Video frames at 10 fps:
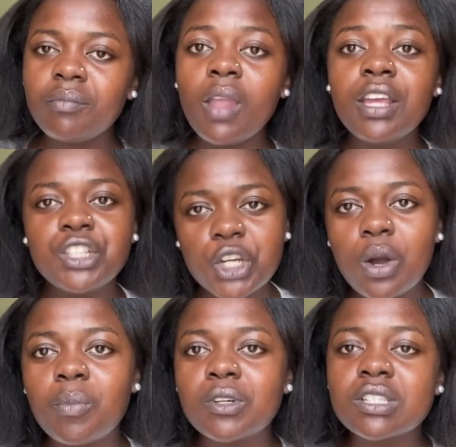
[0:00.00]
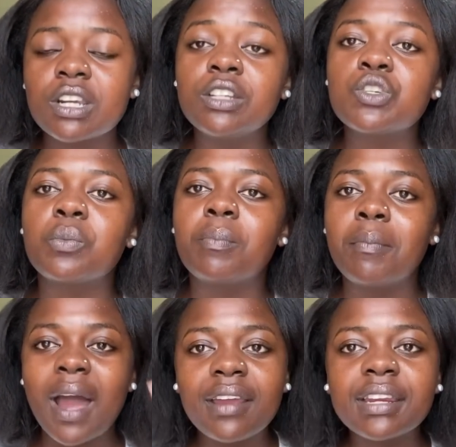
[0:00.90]
And Jacob was trying to
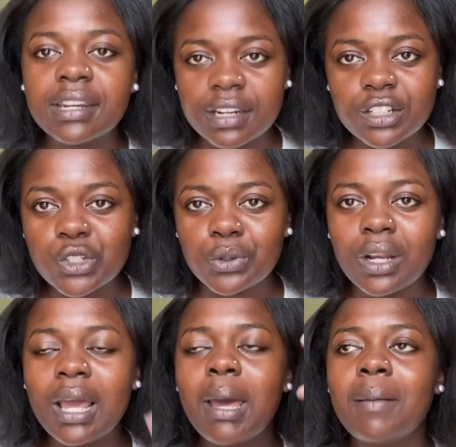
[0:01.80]
marry Rachel,